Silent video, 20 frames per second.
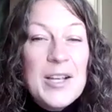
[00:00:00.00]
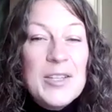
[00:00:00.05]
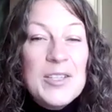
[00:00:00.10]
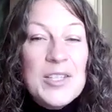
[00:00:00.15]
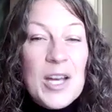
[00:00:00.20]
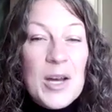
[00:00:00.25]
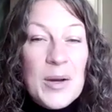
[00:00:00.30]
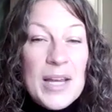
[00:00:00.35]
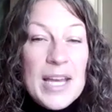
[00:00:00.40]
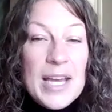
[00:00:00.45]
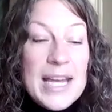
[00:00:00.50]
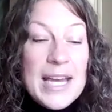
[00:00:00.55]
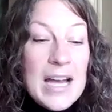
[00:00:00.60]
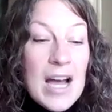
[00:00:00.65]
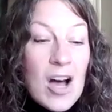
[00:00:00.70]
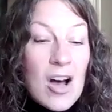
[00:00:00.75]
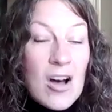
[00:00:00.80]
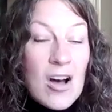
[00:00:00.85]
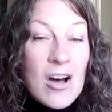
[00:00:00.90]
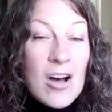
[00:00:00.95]
So
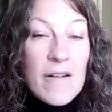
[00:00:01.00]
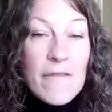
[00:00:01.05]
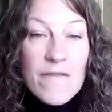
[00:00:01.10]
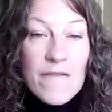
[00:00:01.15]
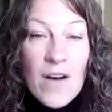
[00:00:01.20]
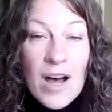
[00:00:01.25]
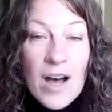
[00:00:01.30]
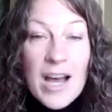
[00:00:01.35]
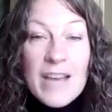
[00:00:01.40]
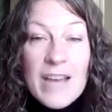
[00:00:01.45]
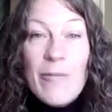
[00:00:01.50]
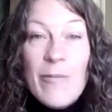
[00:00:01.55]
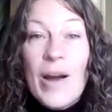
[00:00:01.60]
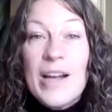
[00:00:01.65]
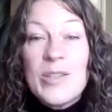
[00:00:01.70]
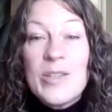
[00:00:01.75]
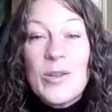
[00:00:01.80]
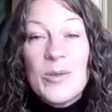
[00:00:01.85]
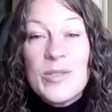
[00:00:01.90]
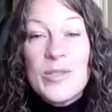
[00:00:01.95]
here are 5
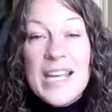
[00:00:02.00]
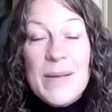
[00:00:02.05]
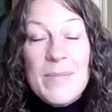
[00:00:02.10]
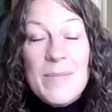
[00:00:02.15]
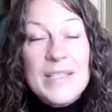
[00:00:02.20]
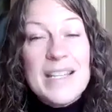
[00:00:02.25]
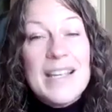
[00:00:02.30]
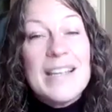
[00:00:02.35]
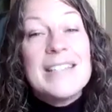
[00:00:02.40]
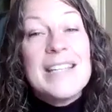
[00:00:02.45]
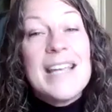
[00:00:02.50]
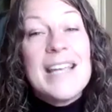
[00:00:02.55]
practical tips